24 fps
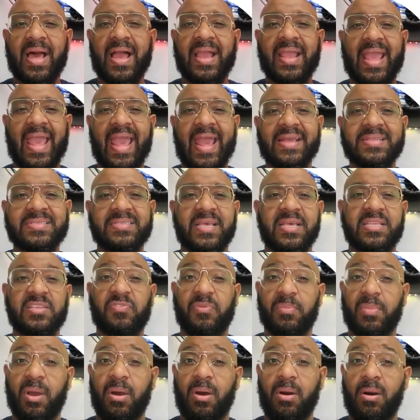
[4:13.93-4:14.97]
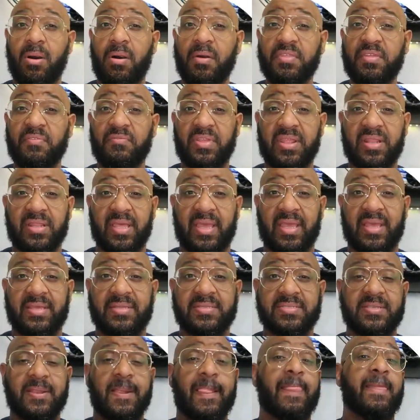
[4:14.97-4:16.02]
to block access from all the
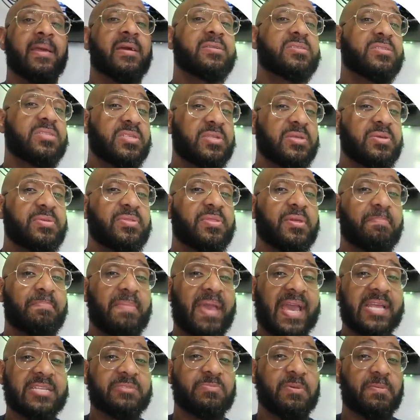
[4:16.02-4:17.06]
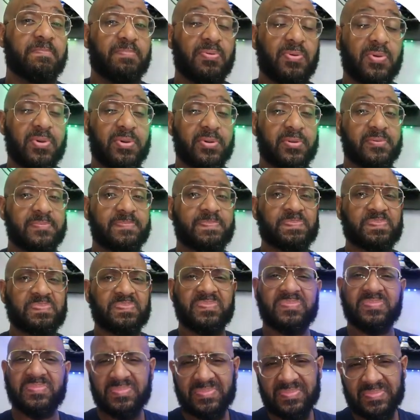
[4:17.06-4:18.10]
VLANs to the management
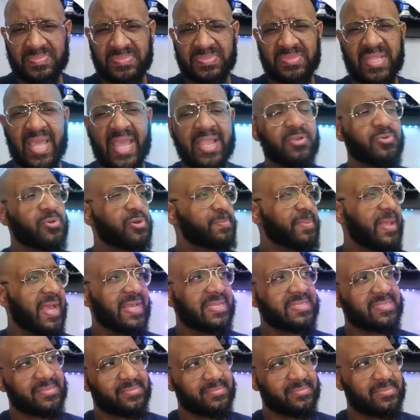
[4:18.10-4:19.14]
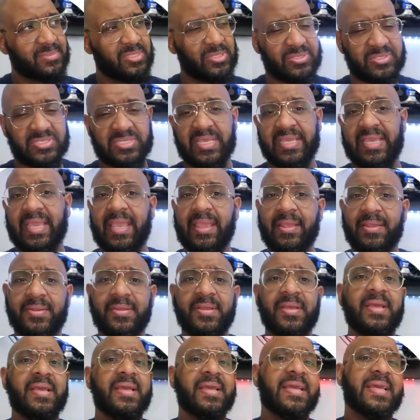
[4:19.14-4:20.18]
portal. That group, as you
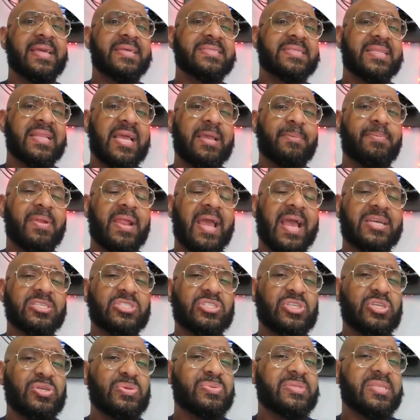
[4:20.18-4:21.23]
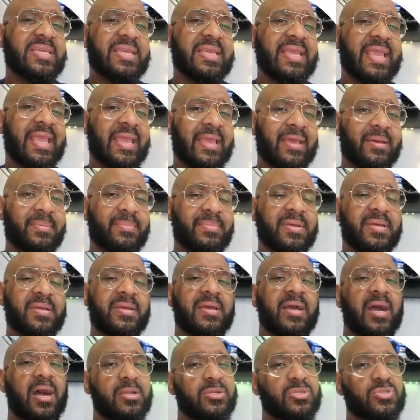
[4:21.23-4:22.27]
see here, is labeled as
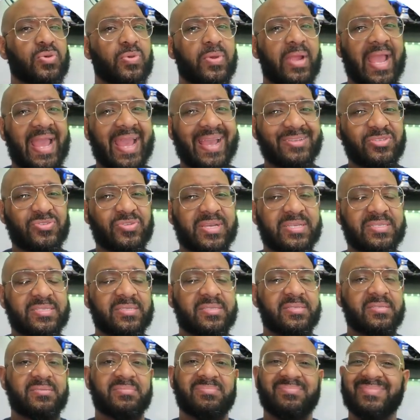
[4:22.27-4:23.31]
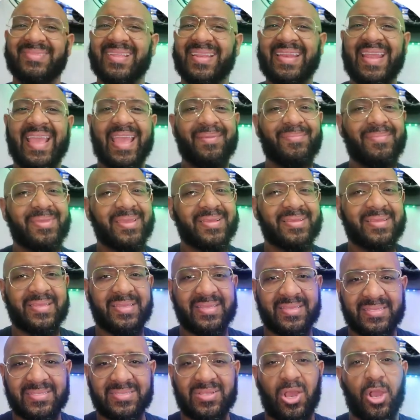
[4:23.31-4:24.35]
UDM underscore addresses. The
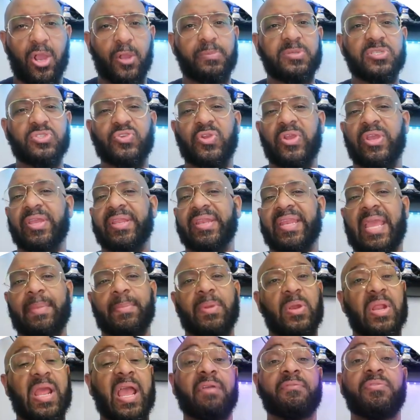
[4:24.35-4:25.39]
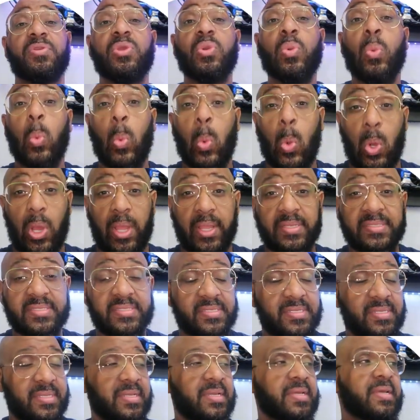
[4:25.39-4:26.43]
naming is arbitrary, name whatever you
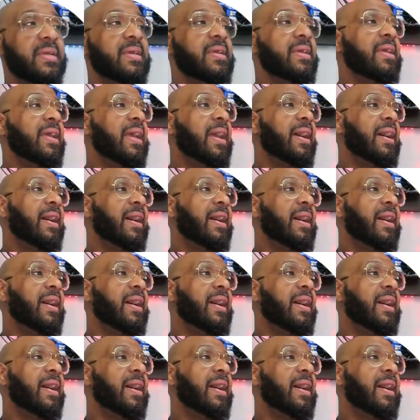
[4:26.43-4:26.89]
want.